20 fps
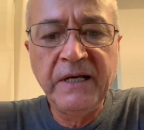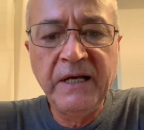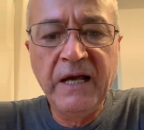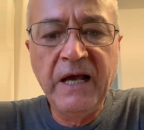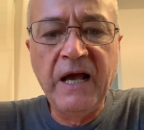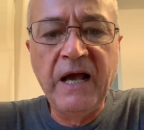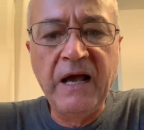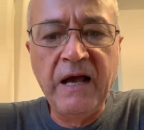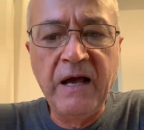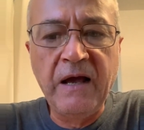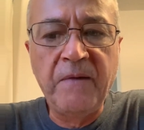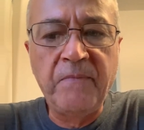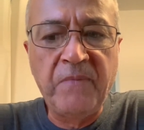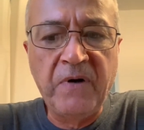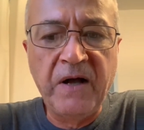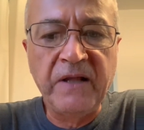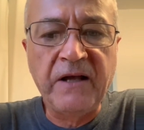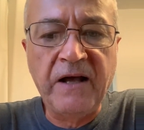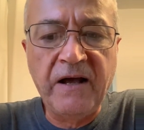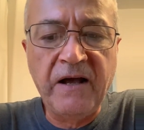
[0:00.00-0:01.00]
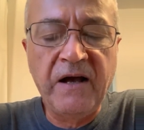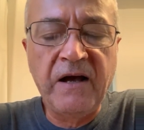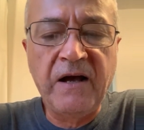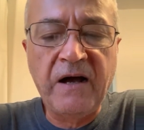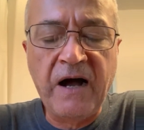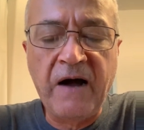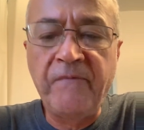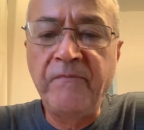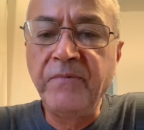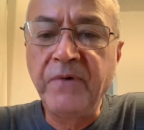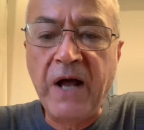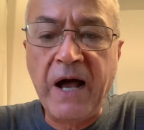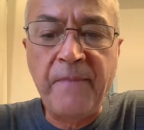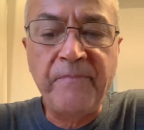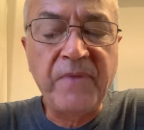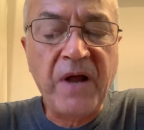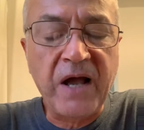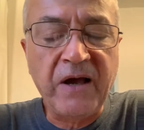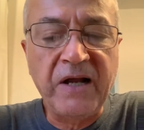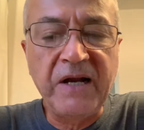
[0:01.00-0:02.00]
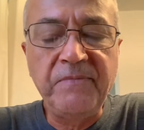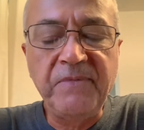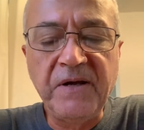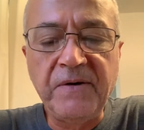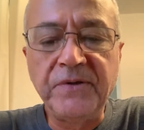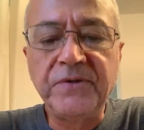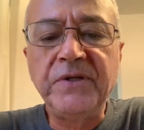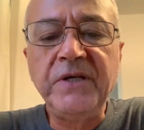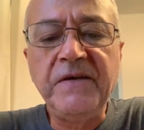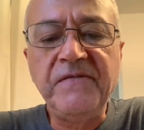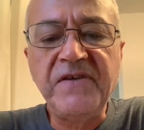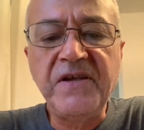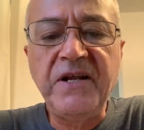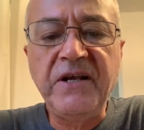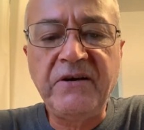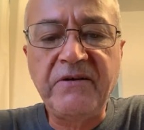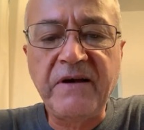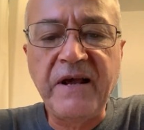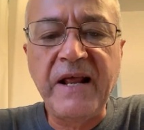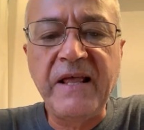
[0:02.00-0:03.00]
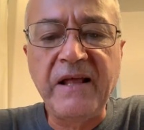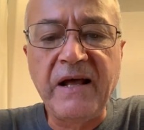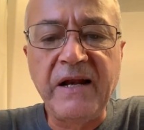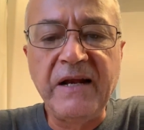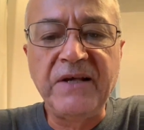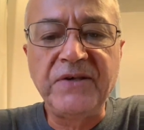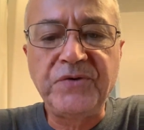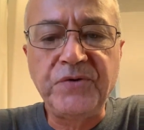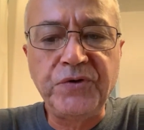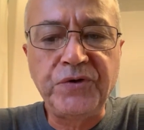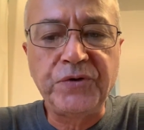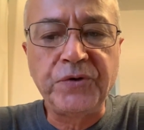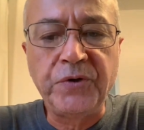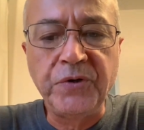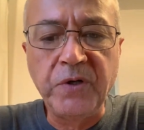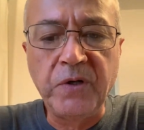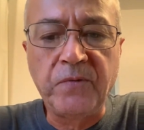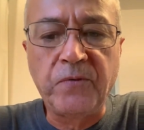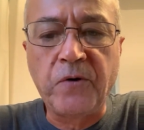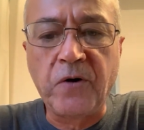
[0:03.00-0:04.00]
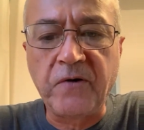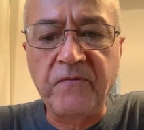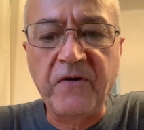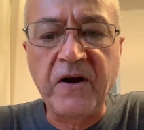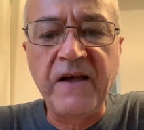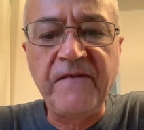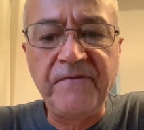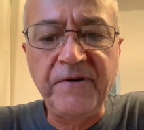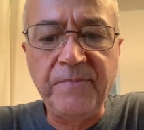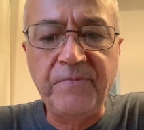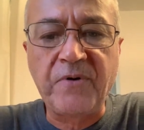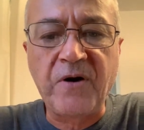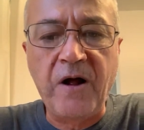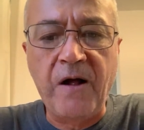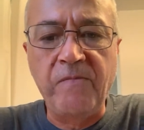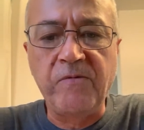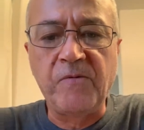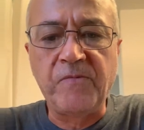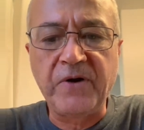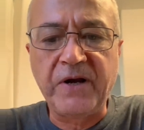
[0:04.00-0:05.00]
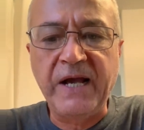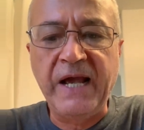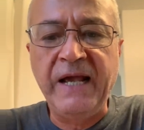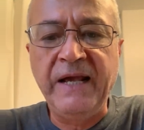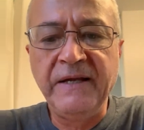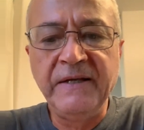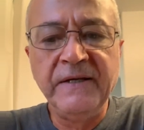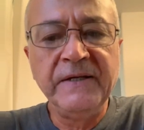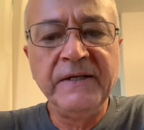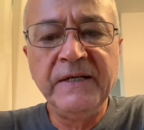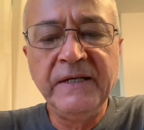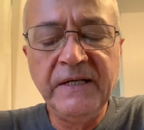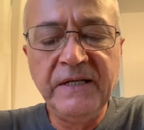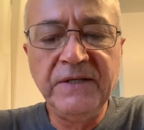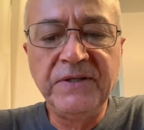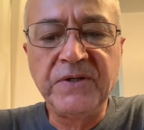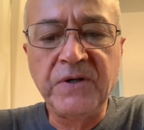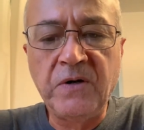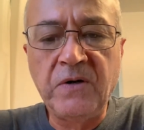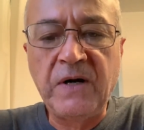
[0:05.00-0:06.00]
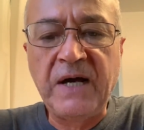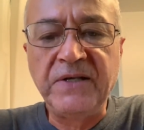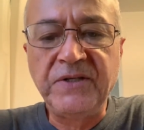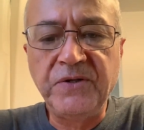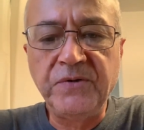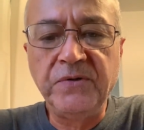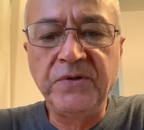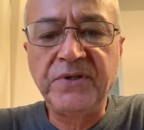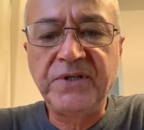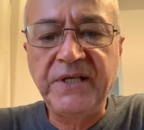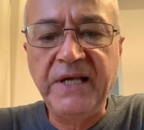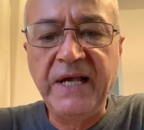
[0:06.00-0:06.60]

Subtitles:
but I'm not going to be able to give you any credit unless you show your work for every problem. Okay, so as you will see